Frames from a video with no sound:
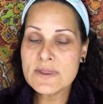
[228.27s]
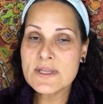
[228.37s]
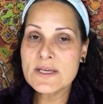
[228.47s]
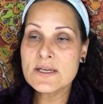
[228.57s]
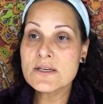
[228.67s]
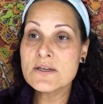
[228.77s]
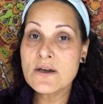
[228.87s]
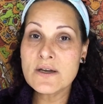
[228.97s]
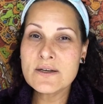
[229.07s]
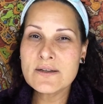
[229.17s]
the
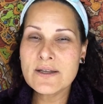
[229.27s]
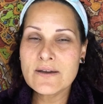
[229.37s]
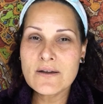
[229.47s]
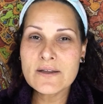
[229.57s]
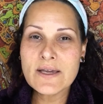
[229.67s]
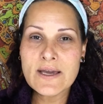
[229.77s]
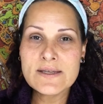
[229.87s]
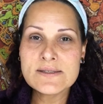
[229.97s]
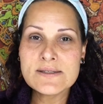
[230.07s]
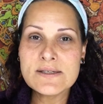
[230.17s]
non-glycolic
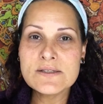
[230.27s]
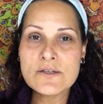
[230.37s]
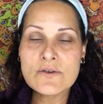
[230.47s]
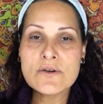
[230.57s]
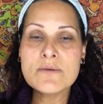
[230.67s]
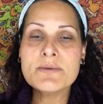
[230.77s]
acid toner,